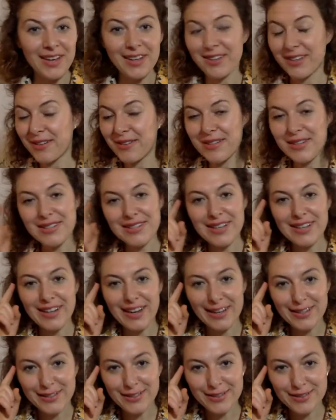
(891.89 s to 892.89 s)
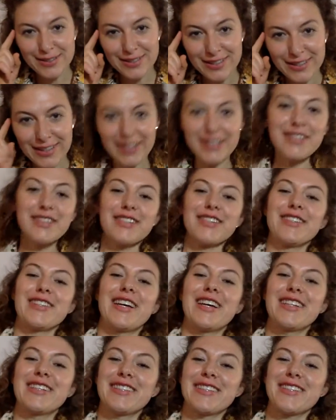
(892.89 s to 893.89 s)
There is an association
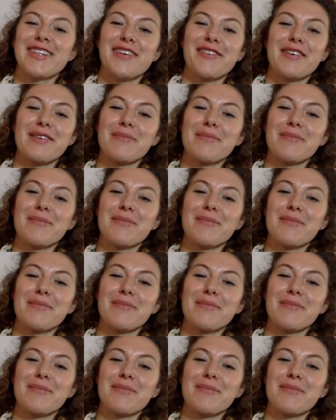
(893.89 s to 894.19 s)
that is there